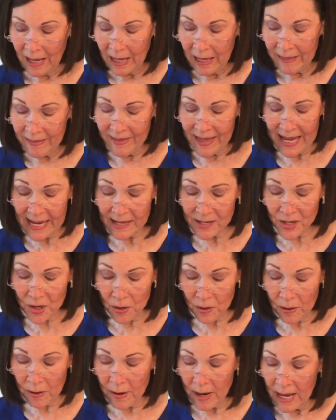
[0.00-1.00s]
These
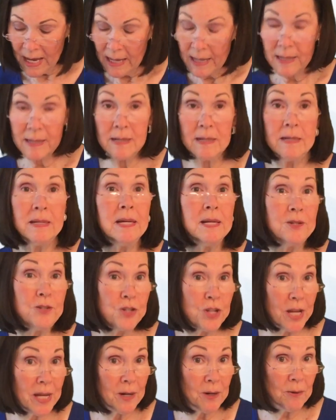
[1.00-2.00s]
are
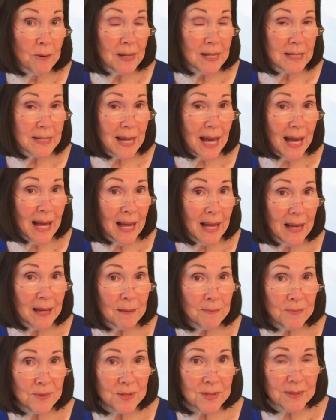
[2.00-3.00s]
degenerate
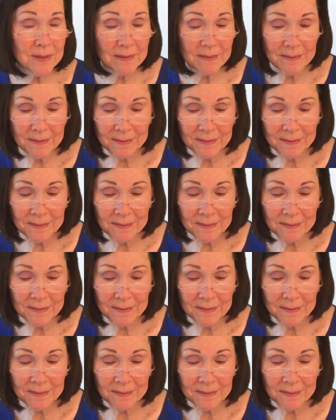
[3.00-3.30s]
times.